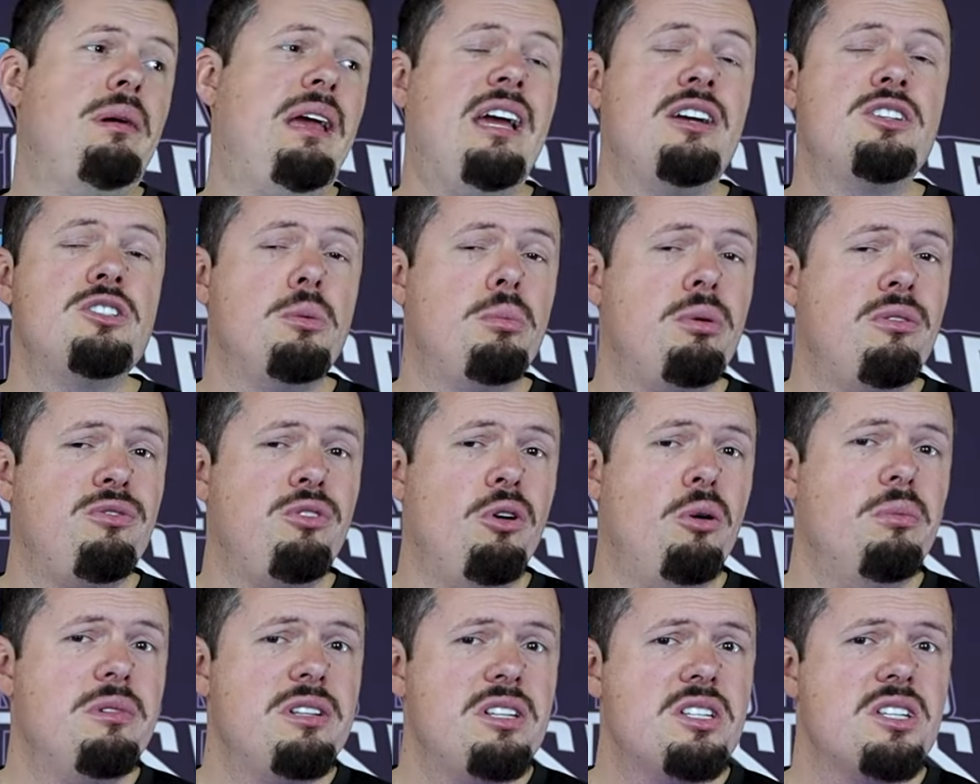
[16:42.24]
extra
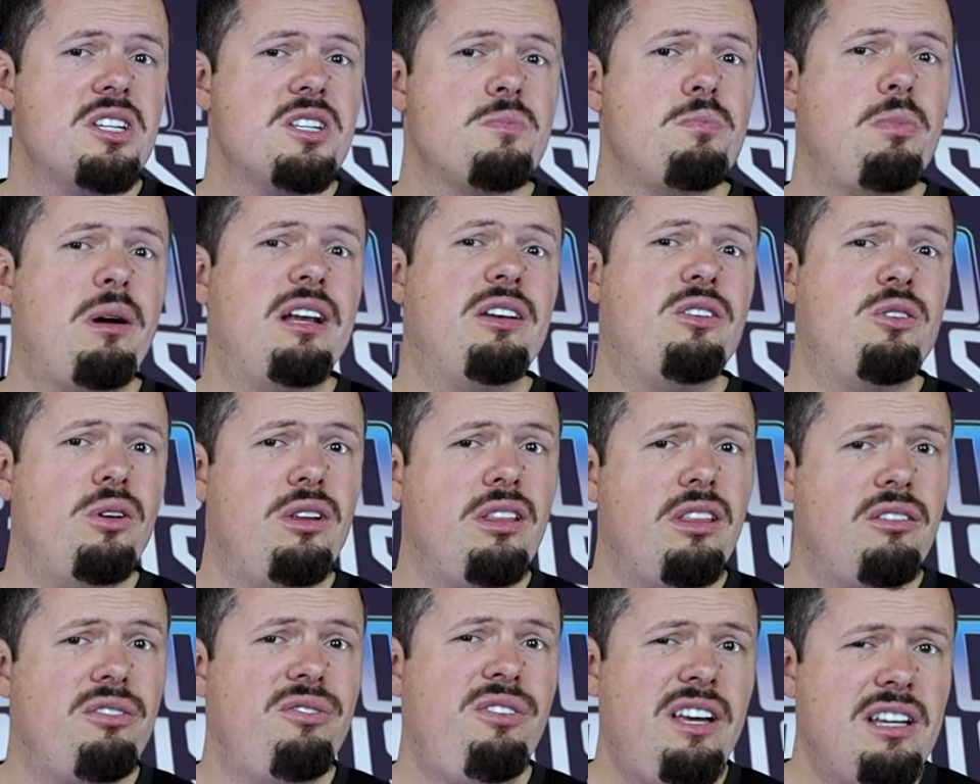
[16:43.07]
performance just by
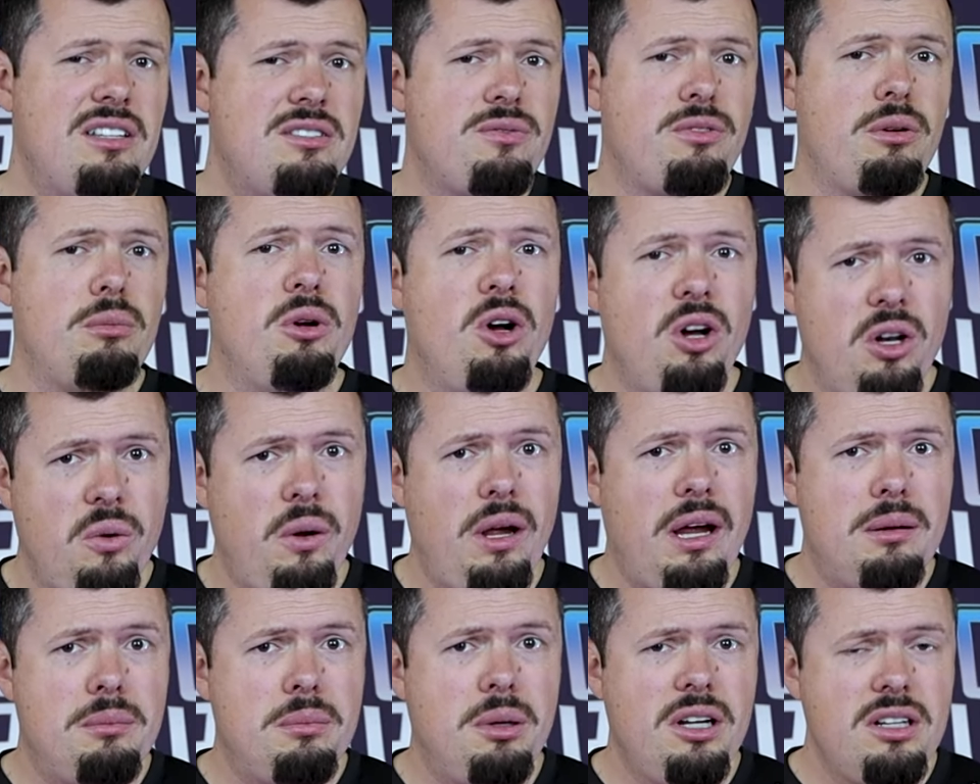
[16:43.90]
doing the fix from
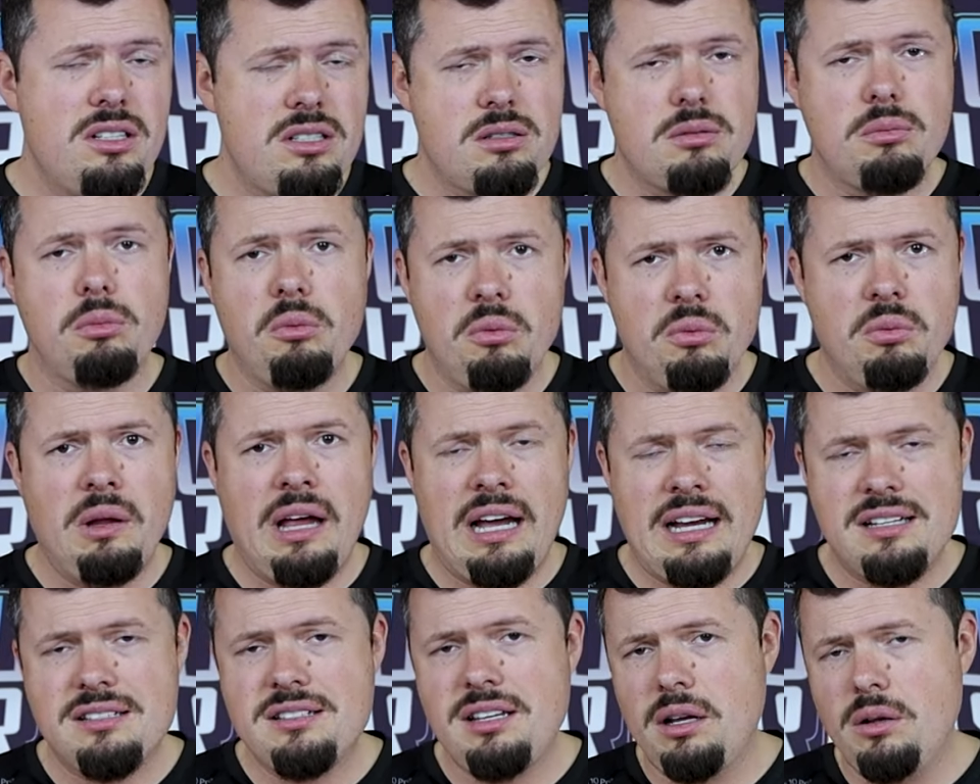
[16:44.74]
Hardware Unboxed,
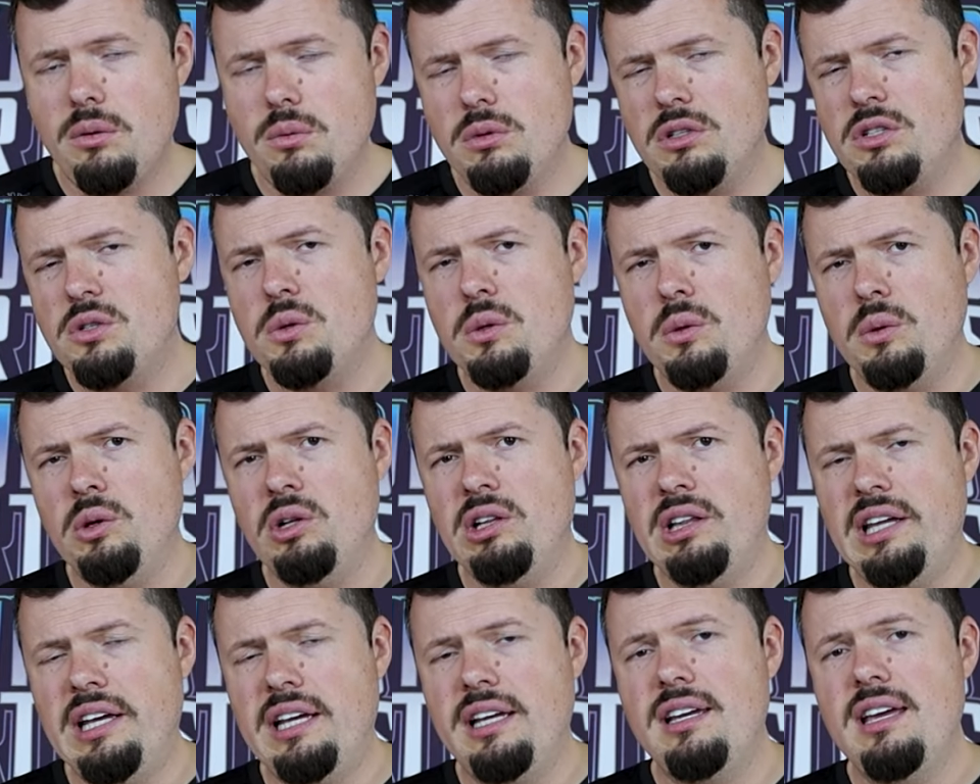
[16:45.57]
like I said, which we
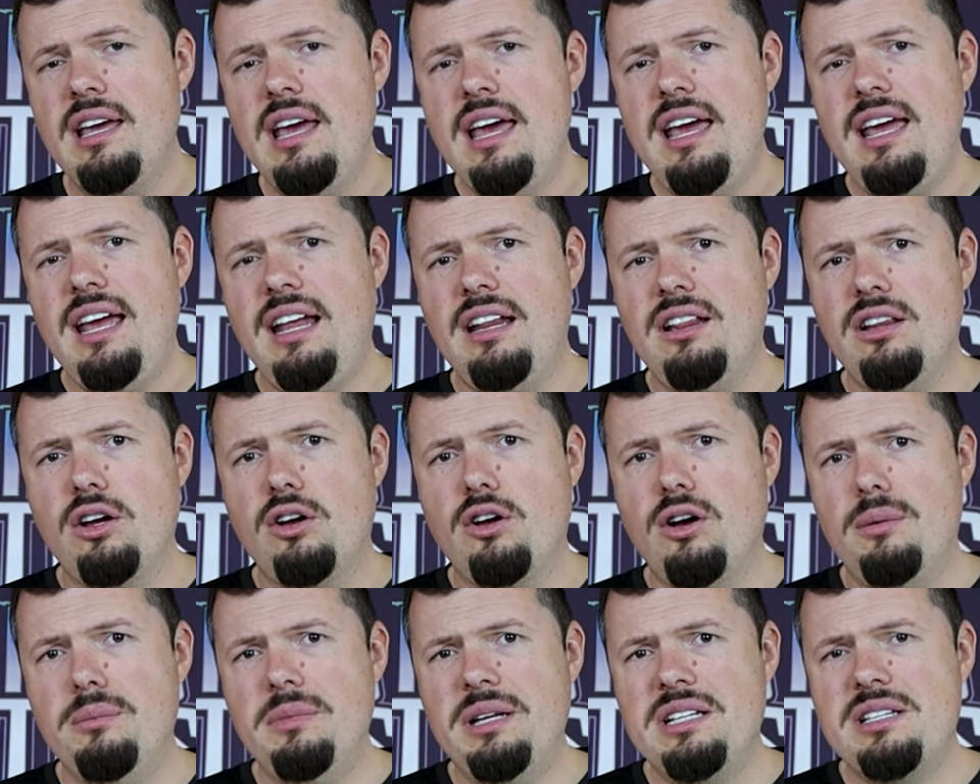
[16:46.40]
will link in the
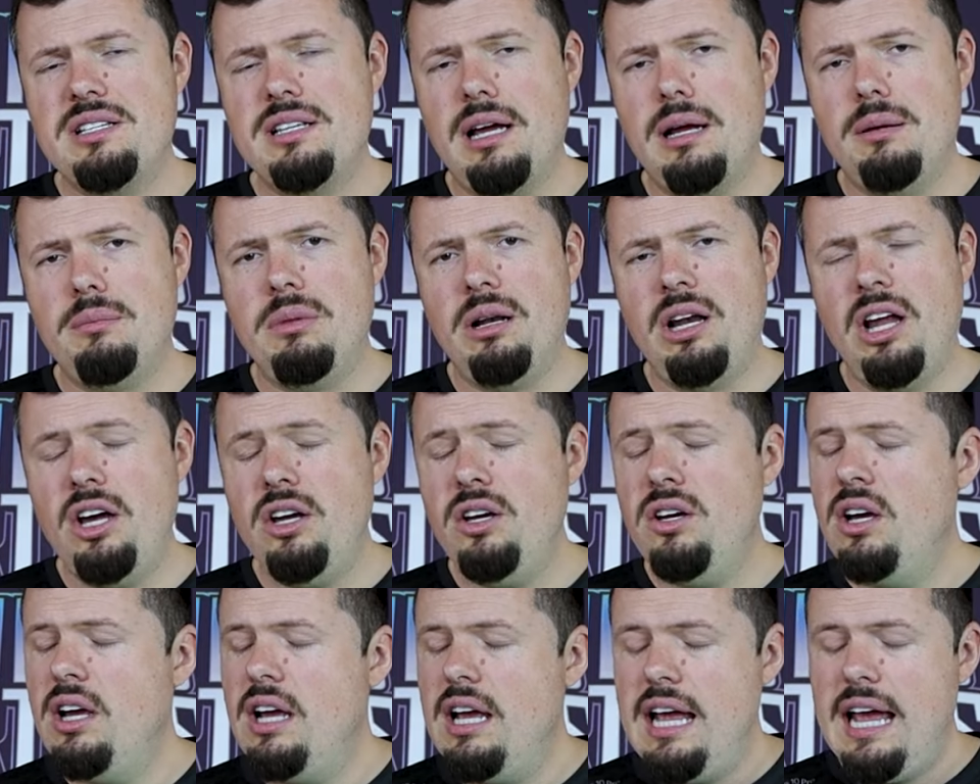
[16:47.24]
comments down
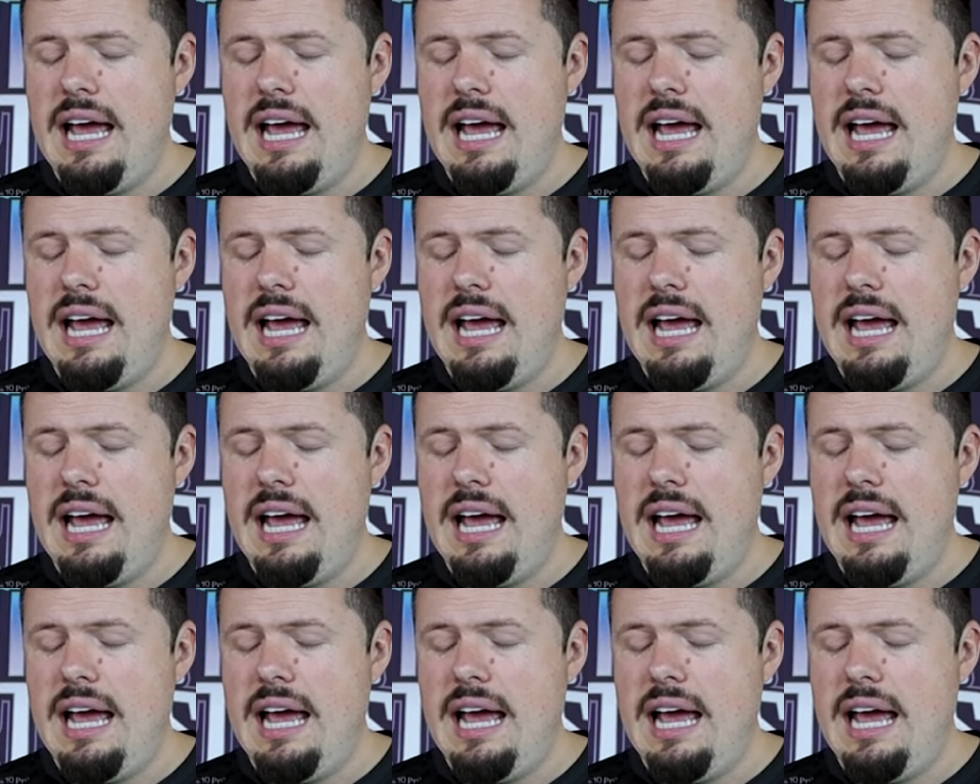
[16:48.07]
below.